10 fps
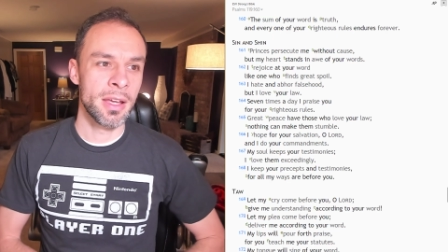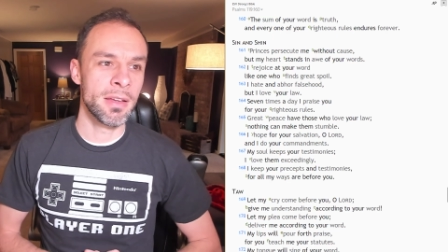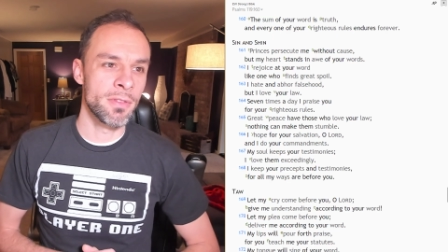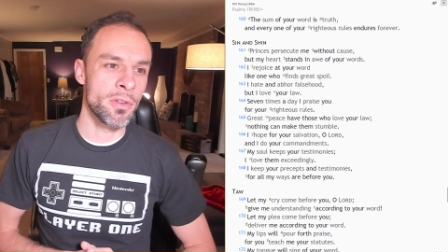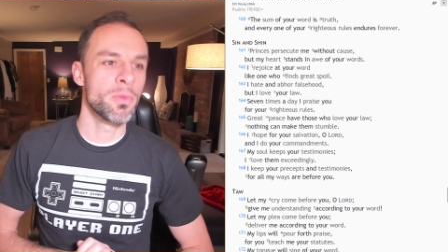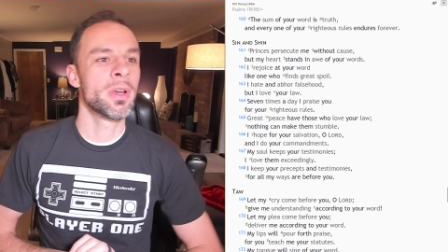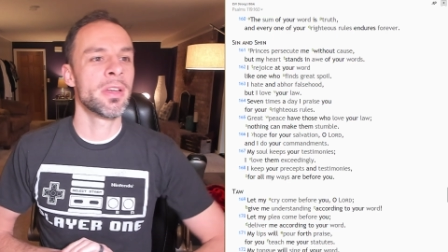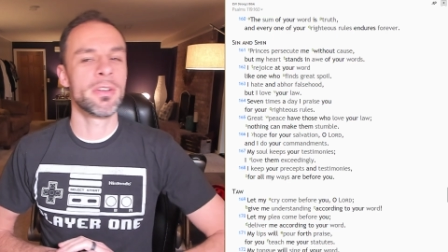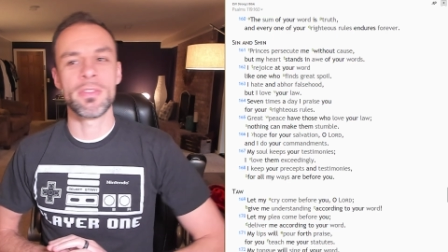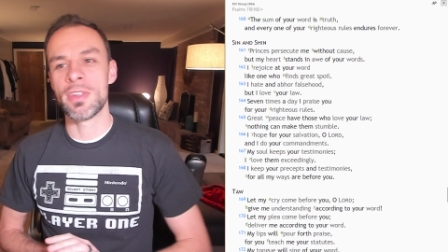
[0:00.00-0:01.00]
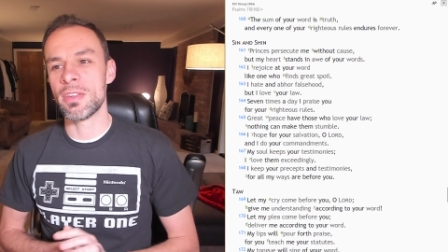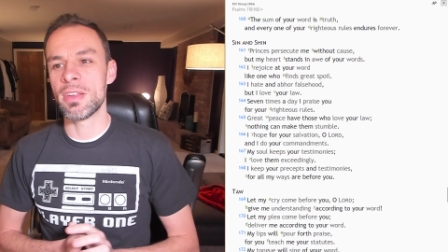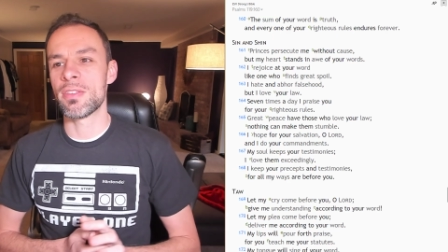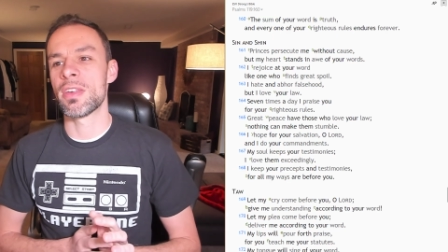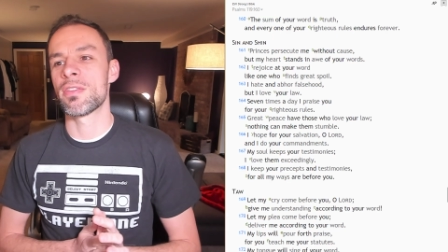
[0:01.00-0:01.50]
in verse 160,
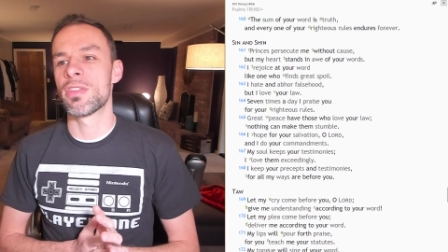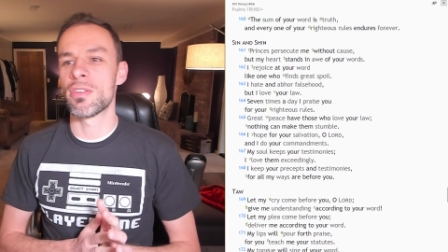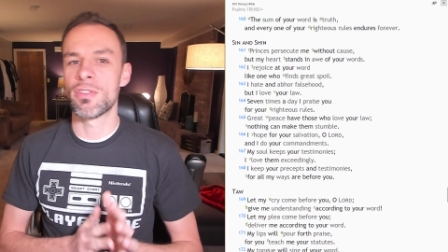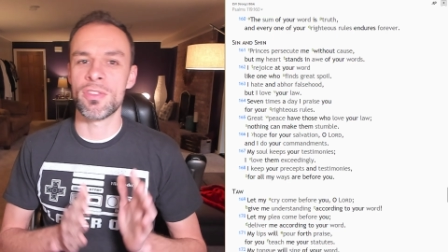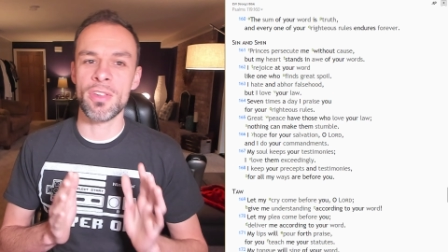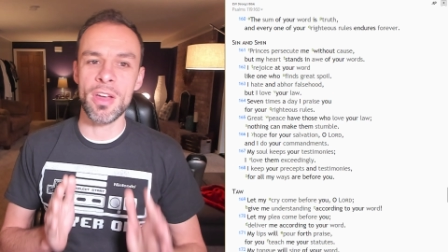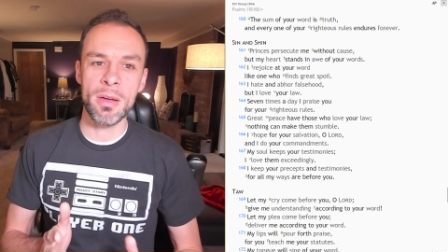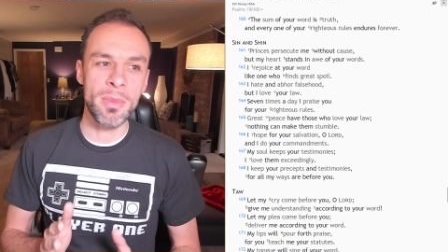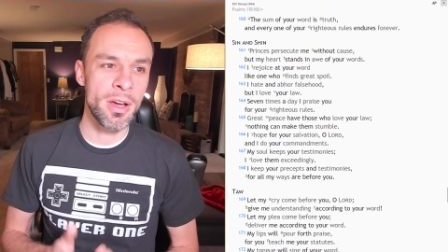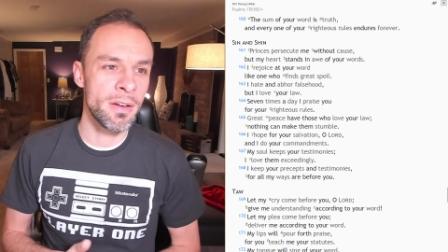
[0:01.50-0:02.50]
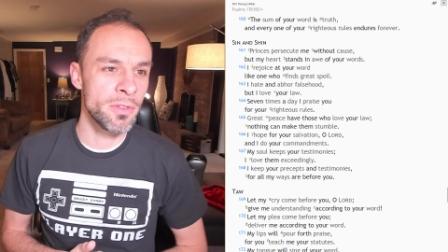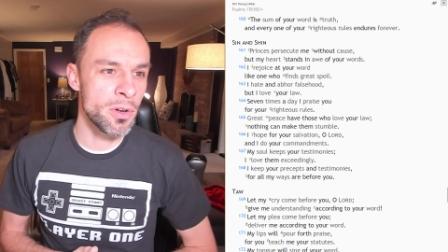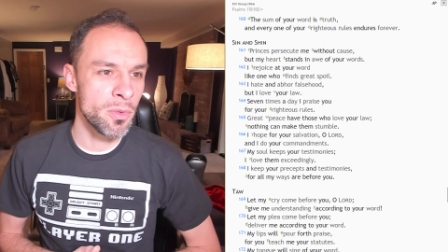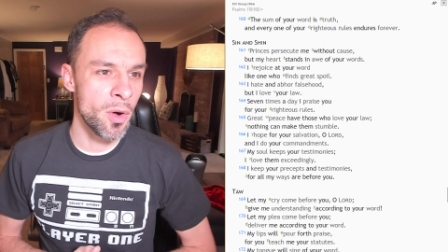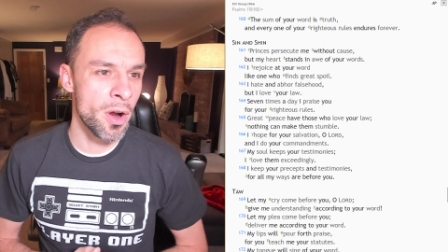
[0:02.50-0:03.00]
it says, The sum of
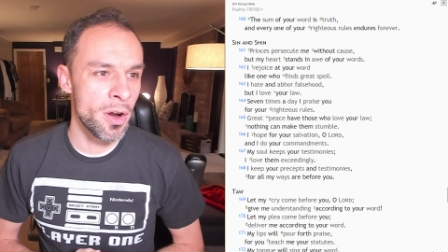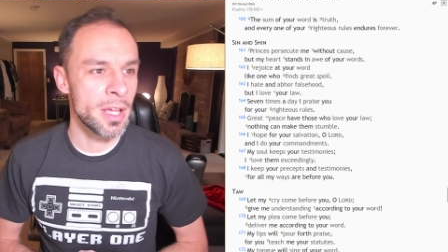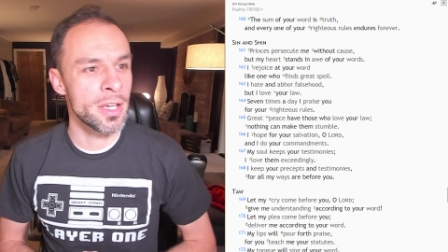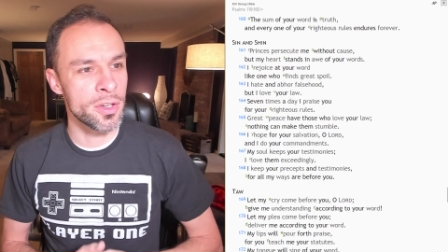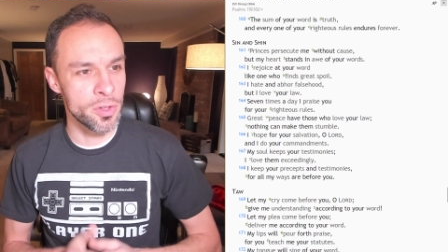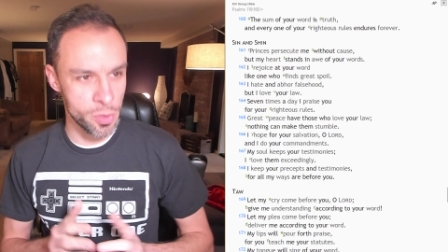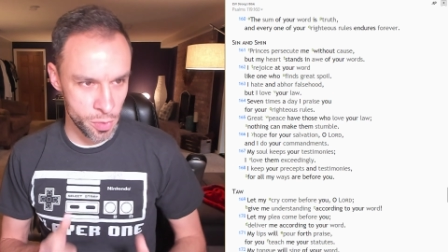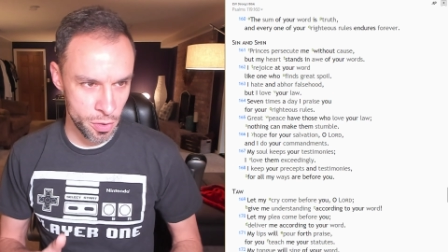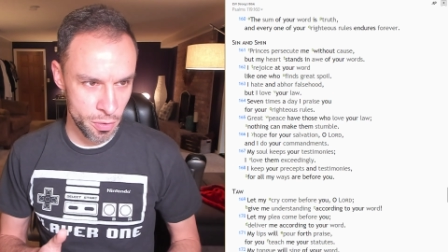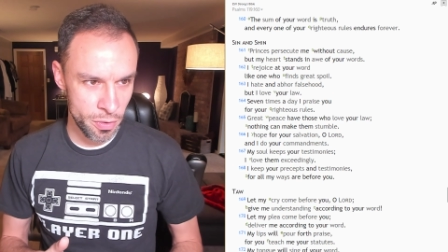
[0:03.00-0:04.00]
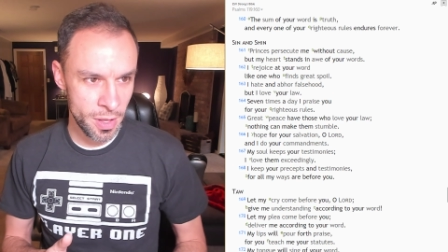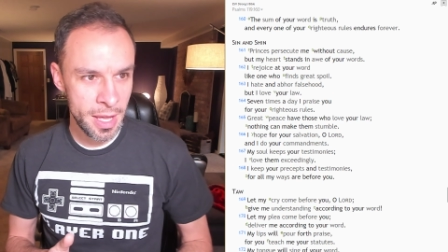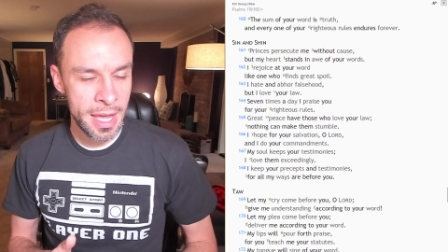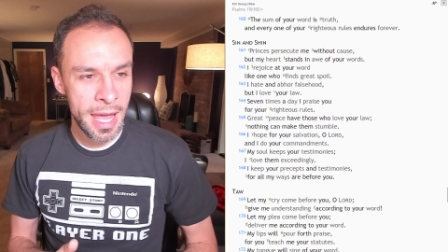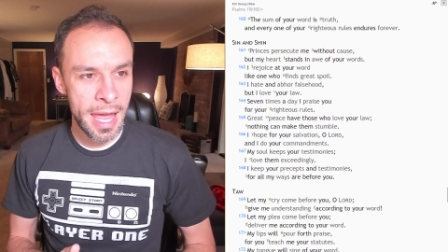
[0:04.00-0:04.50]
your word is truth,
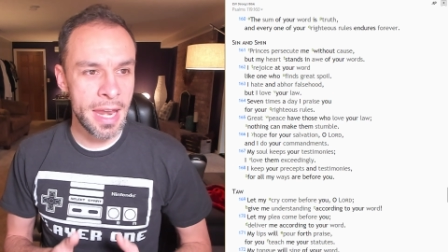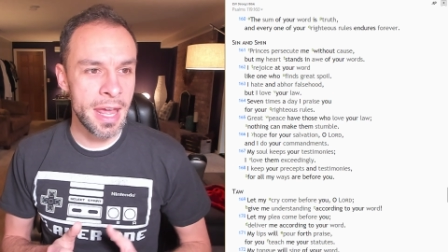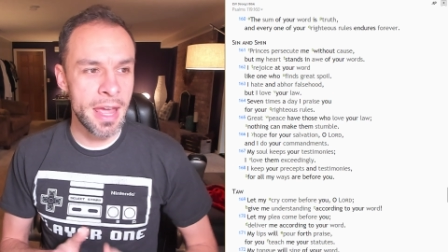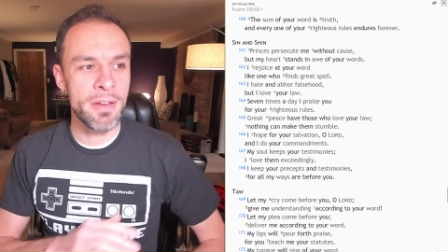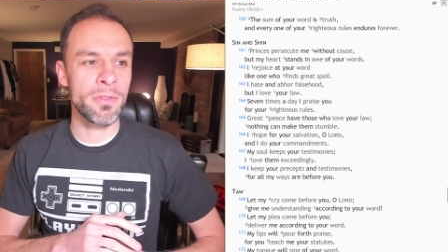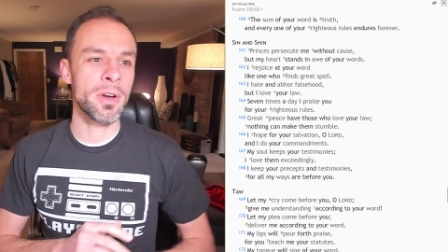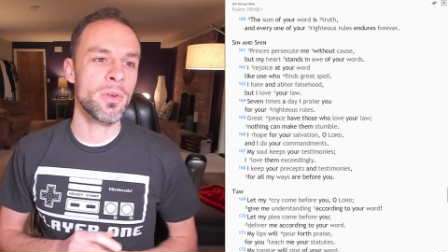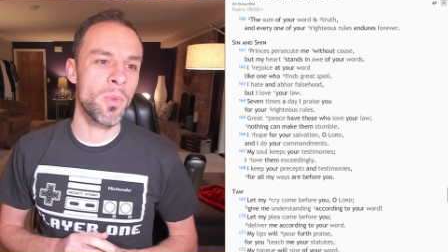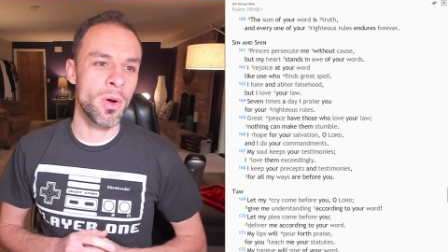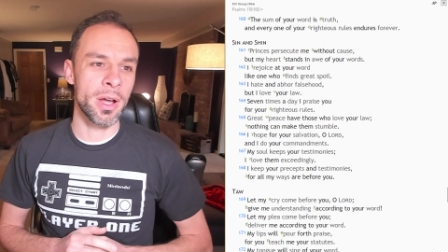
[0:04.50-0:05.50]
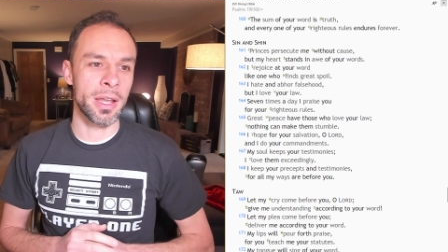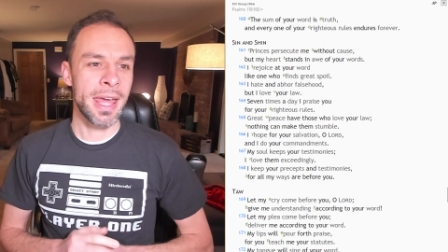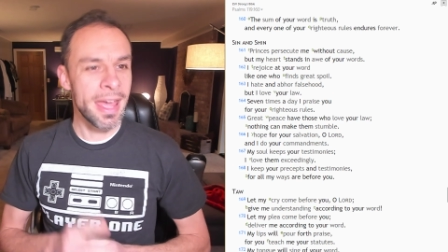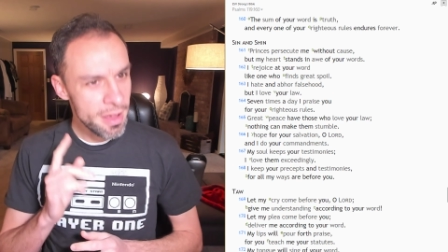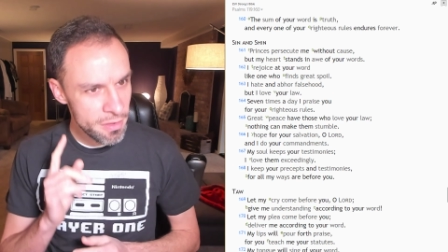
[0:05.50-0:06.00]
and every one,
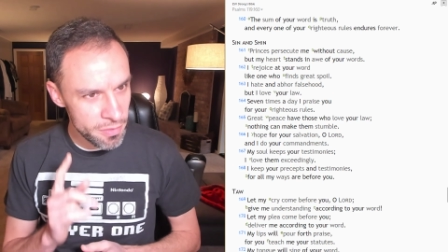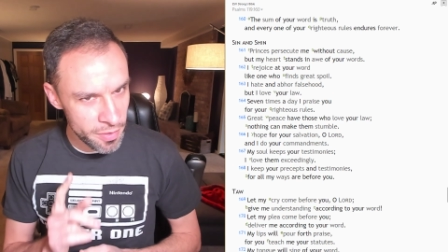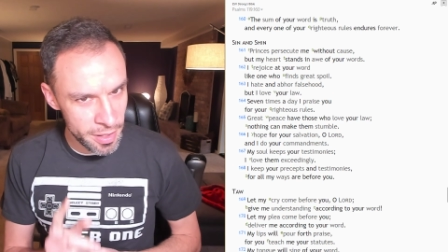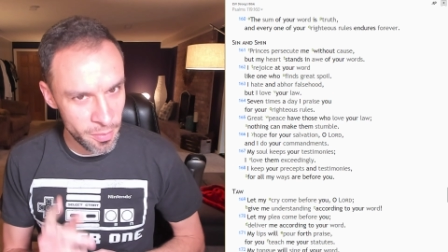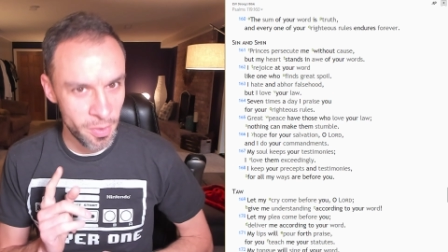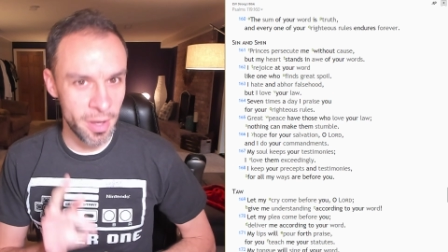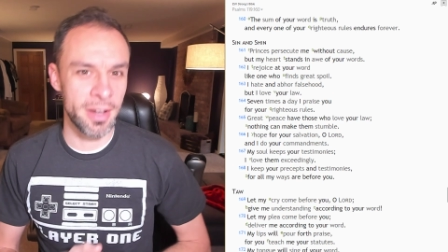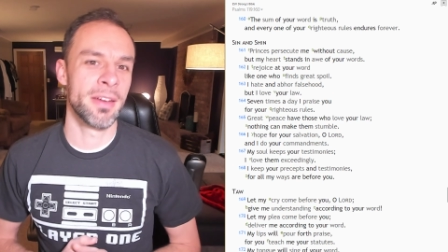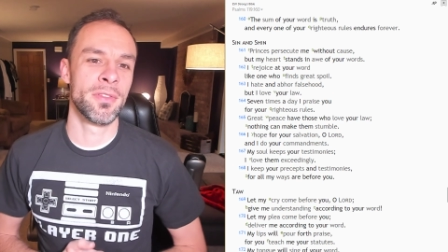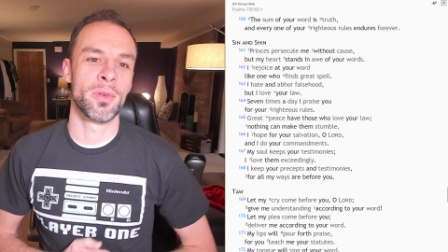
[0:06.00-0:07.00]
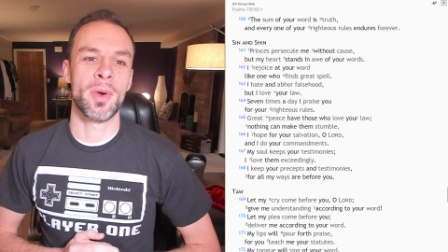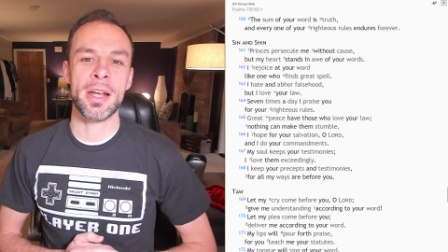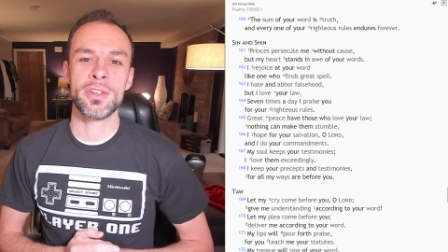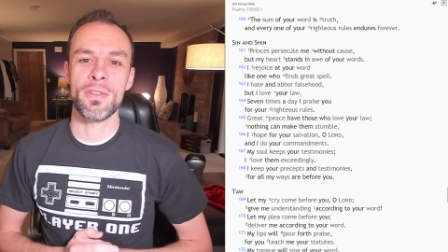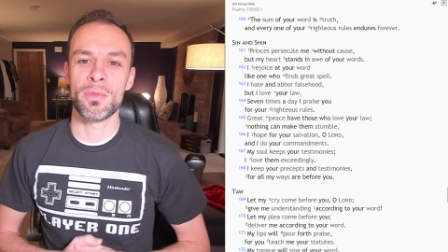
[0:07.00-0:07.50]
every one of your
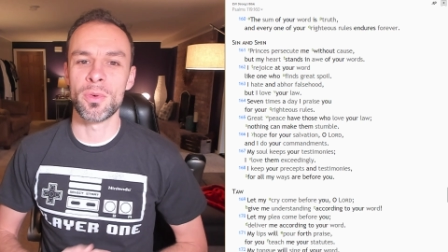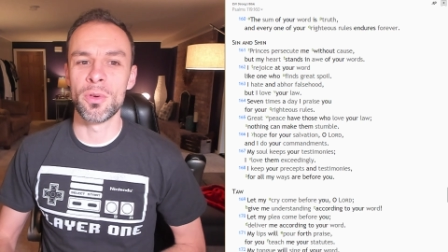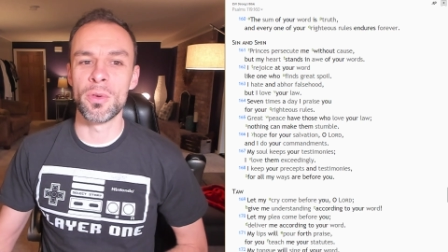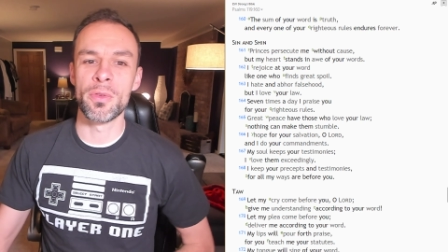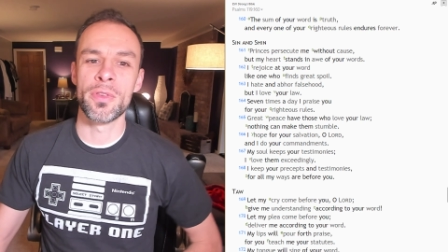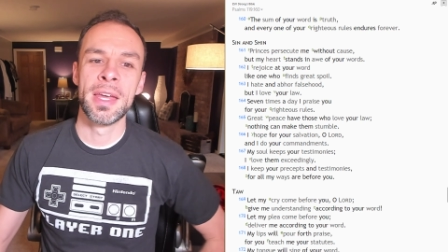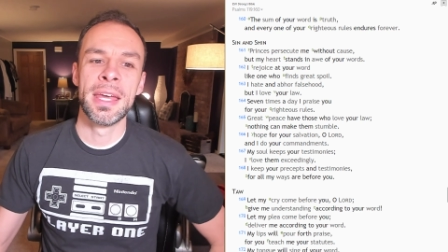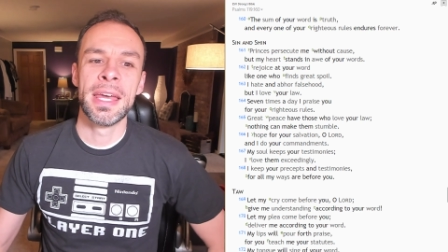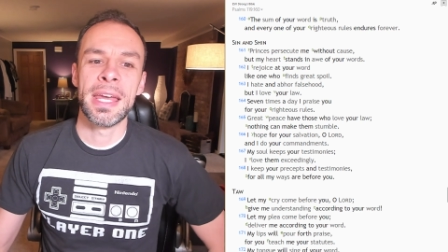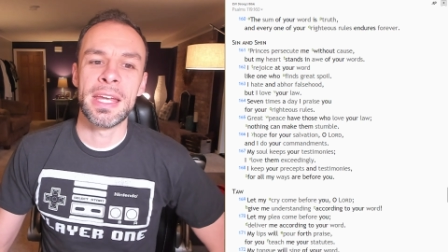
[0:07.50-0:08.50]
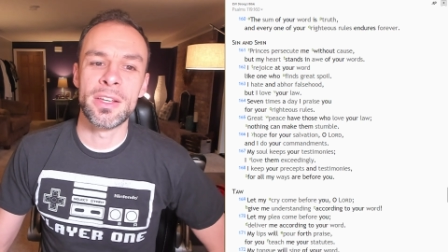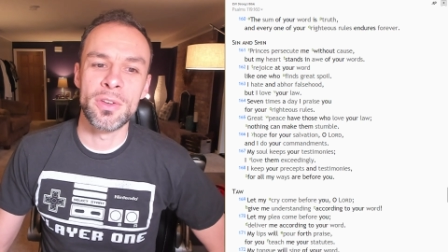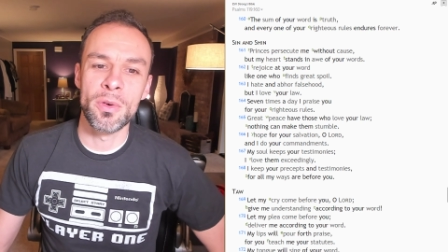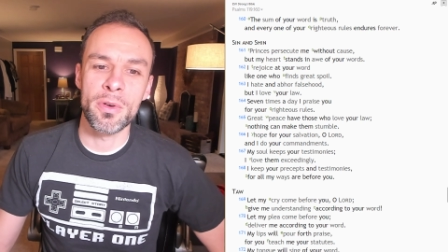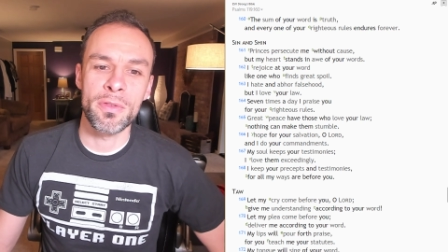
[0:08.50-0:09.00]
righteous rules
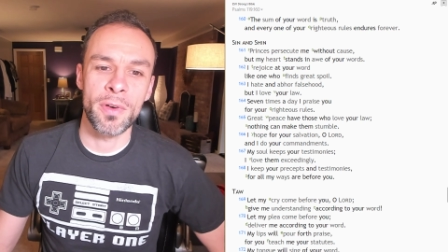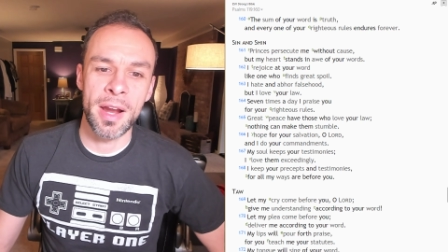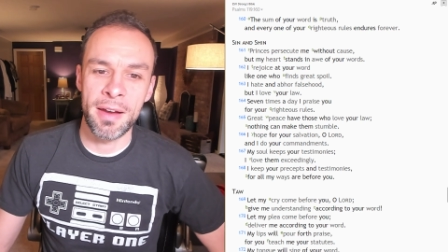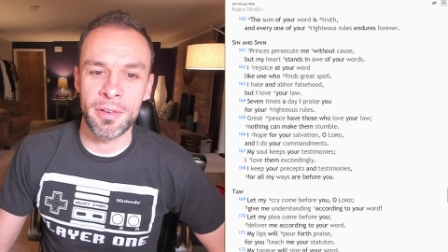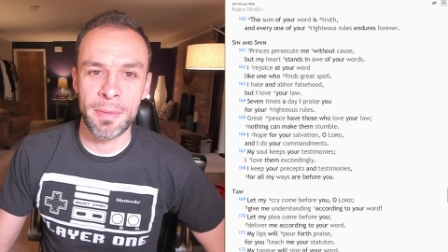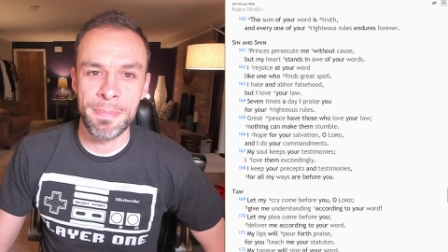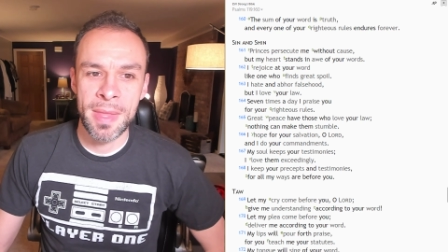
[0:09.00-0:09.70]
endures forever.